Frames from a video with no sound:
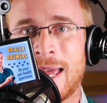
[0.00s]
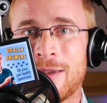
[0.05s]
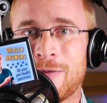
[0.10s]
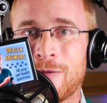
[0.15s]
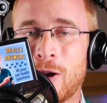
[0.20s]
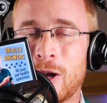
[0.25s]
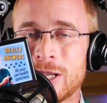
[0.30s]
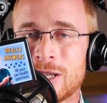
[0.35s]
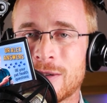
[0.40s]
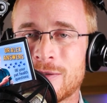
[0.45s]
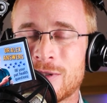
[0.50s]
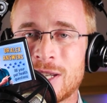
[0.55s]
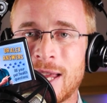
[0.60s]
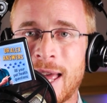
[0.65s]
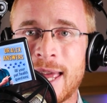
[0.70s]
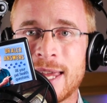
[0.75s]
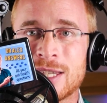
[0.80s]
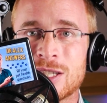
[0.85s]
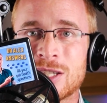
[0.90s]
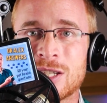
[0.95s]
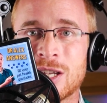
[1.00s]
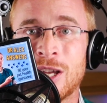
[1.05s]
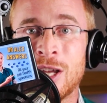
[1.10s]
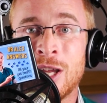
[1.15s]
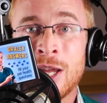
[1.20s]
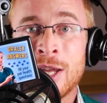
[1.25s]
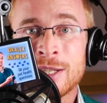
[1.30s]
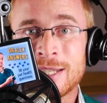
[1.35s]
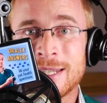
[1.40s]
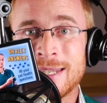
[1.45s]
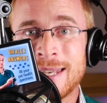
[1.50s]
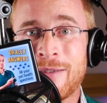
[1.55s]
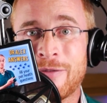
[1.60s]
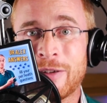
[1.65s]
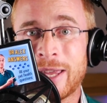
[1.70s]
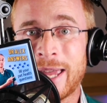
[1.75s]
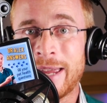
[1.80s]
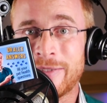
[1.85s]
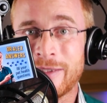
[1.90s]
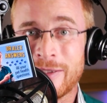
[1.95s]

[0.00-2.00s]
flights of stairs to navigate,